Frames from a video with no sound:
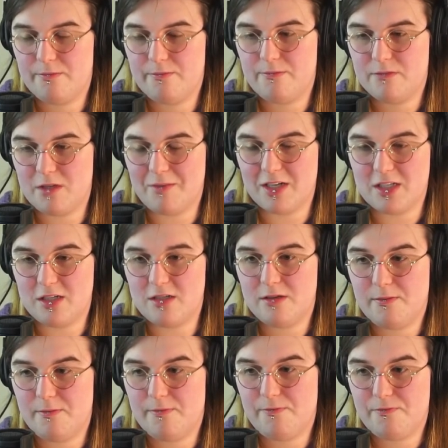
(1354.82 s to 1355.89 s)
Does that make sense?
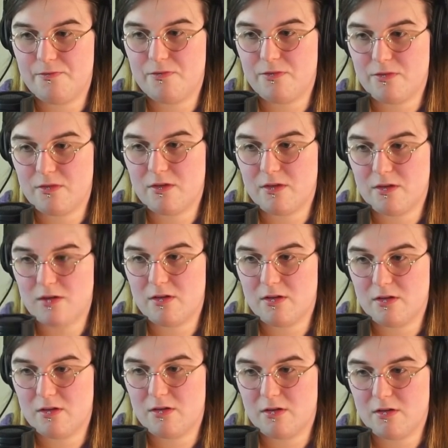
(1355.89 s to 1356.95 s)

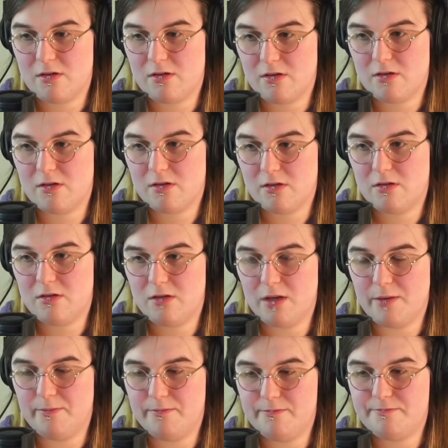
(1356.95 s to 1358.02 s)
Yeah, yeah.
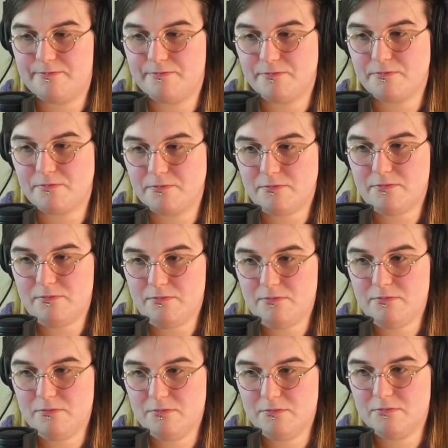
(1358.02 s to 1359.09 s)
yeah. Um,
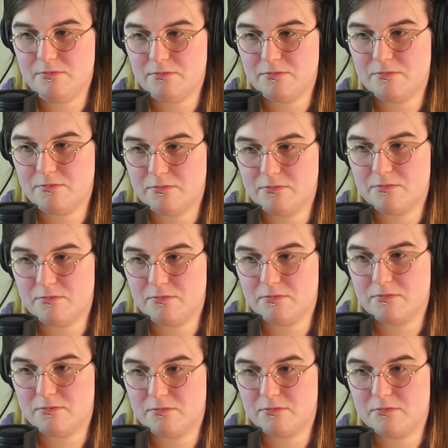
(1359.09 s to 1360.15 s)
uh,
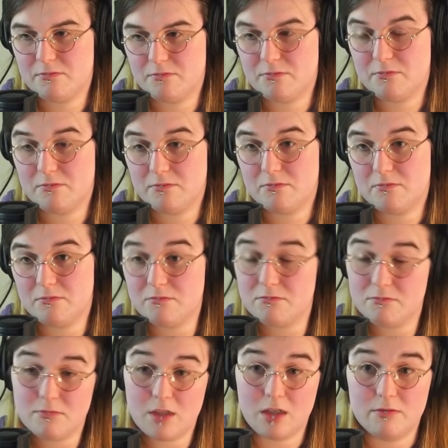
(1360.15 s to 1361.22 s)
okay.
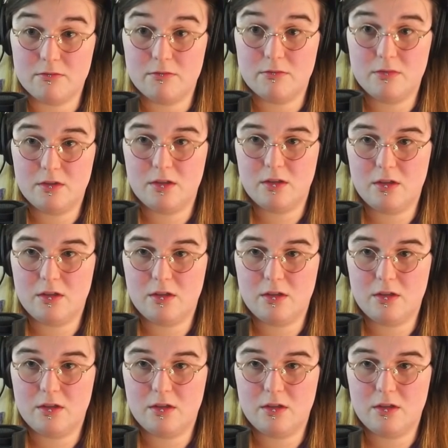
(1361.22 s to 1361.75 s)
Yeah. Fair enough.